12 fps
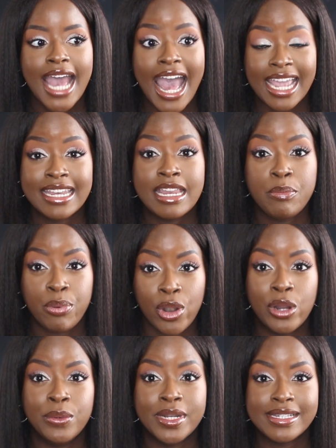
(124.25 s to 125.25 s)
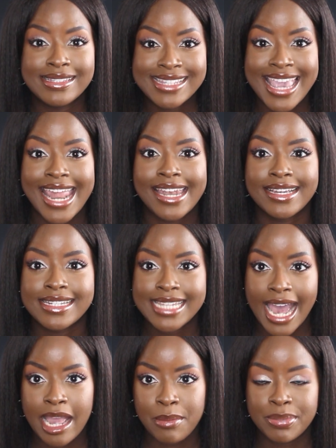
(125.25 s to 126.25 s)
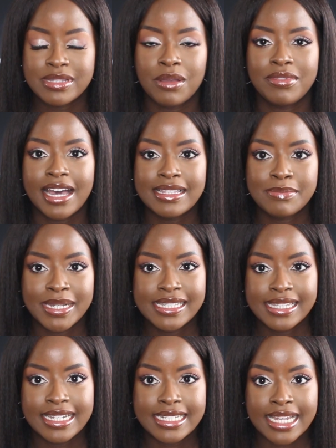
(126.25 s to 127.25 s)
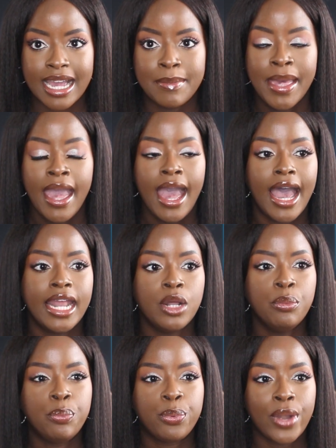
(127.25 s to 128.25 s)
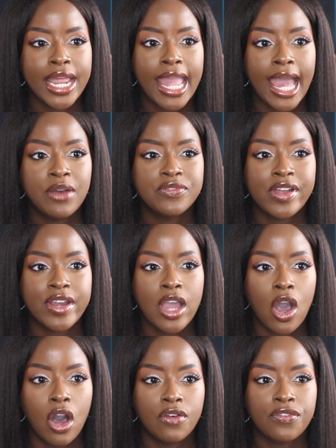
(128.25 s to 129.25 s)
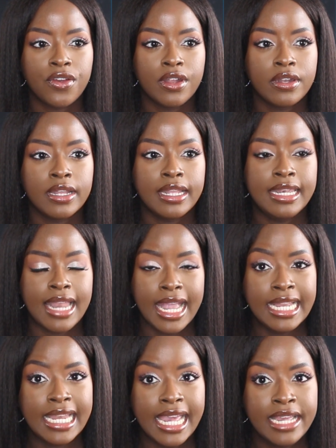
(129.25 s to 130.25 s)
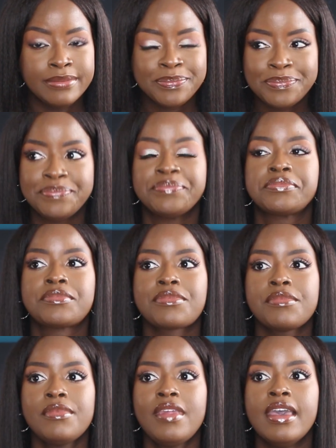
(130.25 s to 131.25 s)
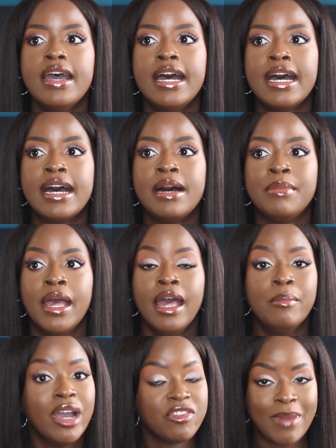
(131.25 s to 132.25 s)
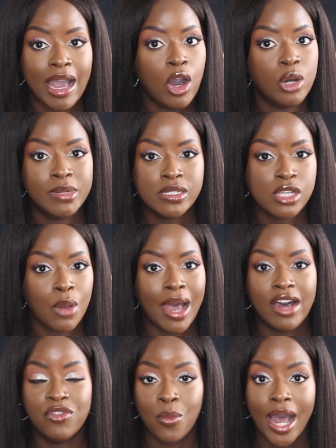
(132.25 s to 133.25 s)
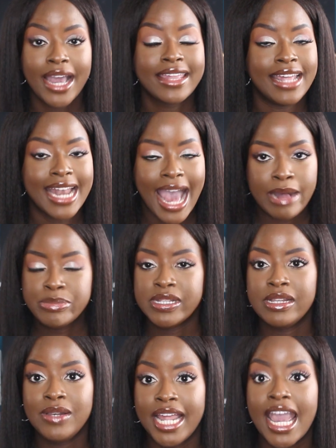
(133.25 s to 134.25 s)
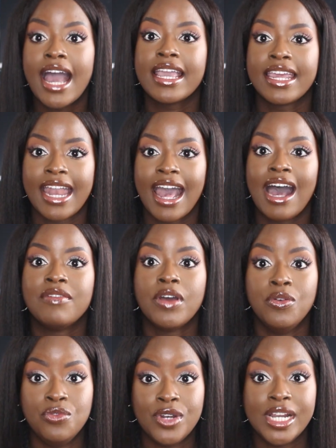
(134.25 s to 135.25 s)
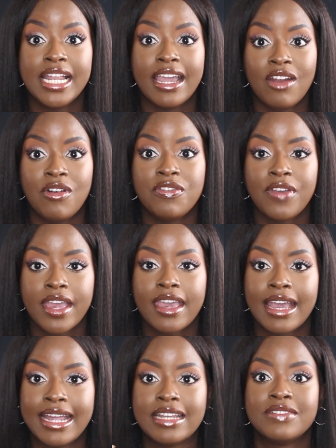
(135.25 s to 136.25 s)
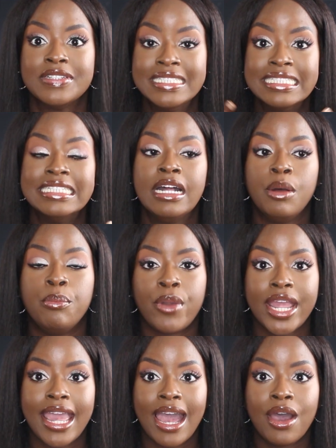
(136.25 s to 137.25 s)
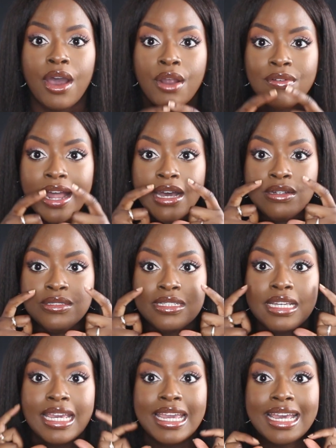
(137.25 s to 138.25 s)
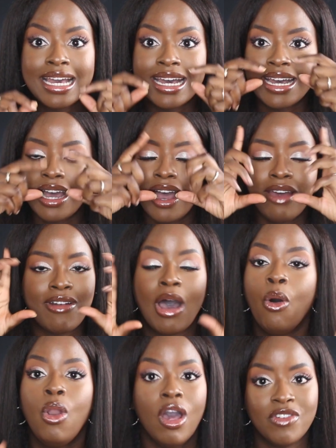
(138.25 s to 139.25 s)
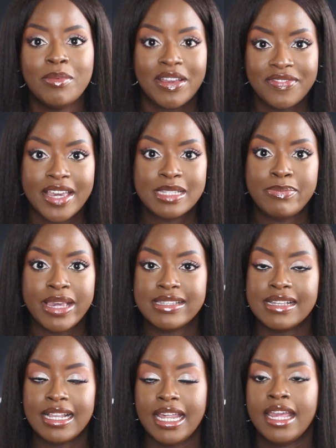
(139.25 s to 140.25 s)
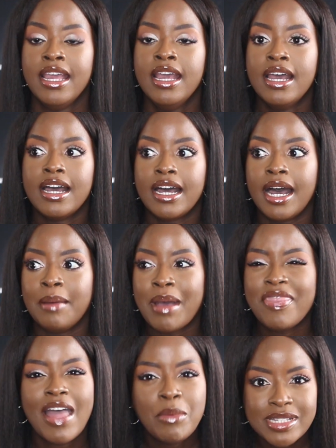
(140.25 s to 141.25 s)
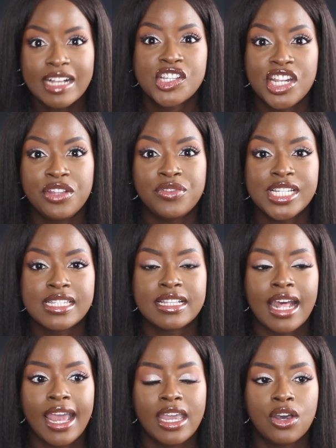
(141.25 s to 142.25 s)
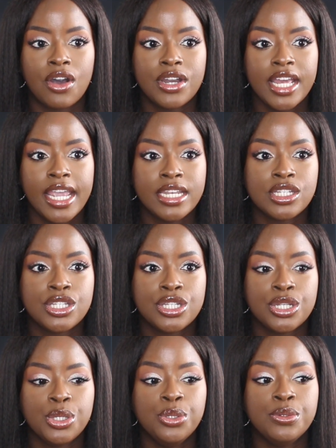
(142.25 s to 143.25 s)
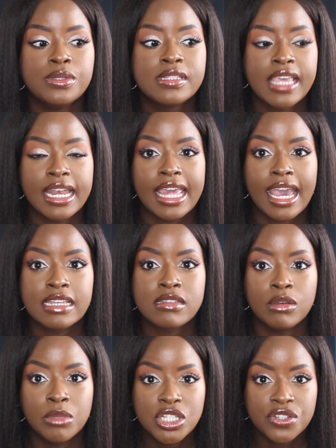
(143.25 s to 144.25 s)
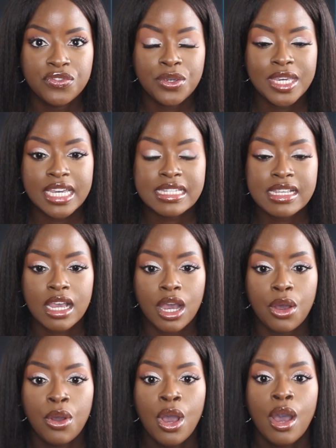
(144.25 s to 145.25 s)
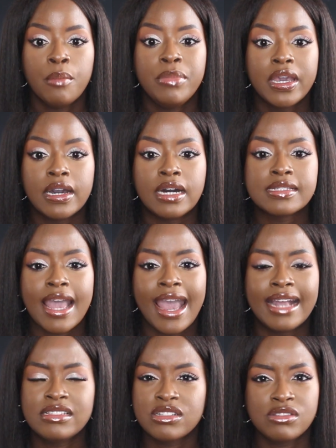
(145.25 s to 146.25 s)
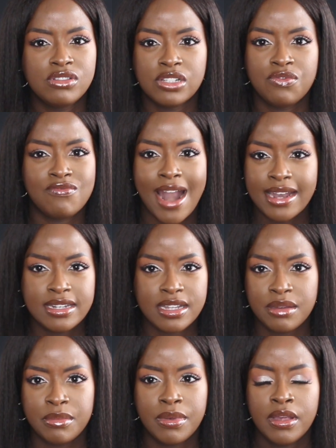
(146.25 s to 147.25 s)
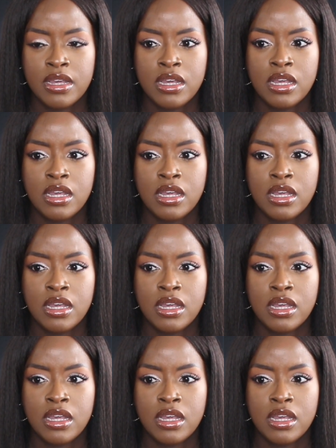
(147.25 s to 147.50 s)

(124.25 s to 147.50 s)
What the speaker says: acne prone skin type. So that's my skin type. I don't break out very often lately. But if my hormones go out of whack, then absolutely I can have a really horrific kind of breakout around here, all over my face basically. And that was actually the reason that I got into skincare so much a few years ago, because I had just this random